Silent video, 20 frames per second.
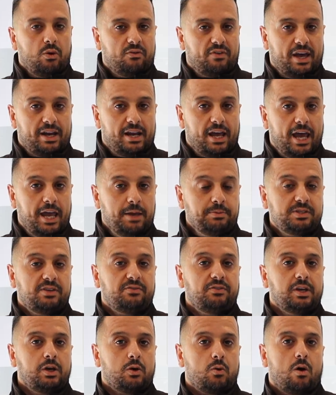We've had heaps of
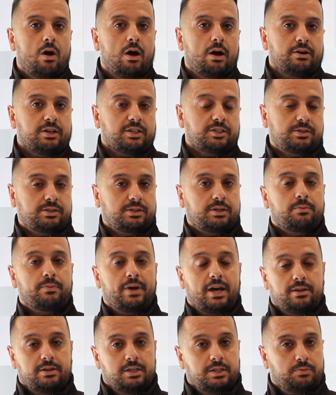inquiries
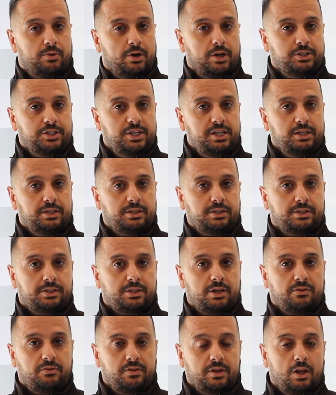about this project, so
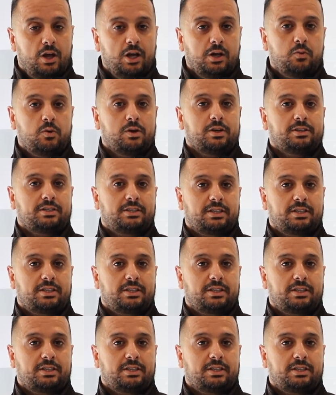if you like what you